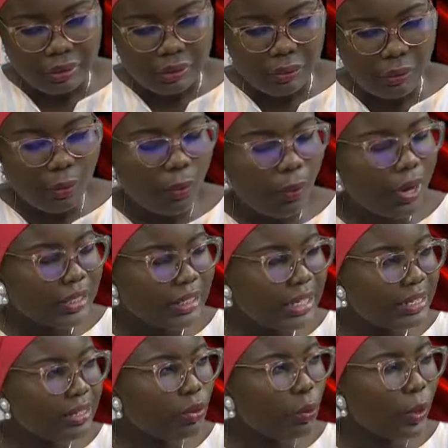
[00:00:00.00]
what
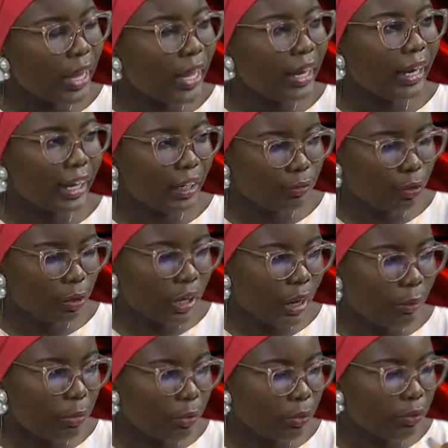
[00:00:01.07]
is the way ahead for
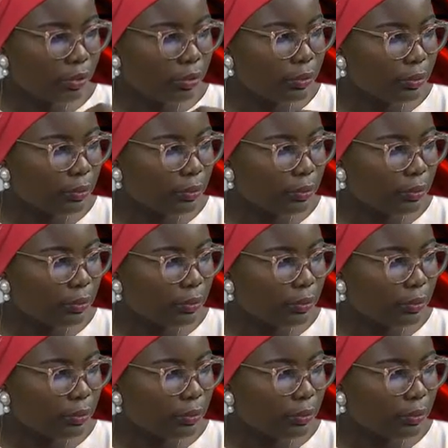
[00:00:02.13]
Cameroon?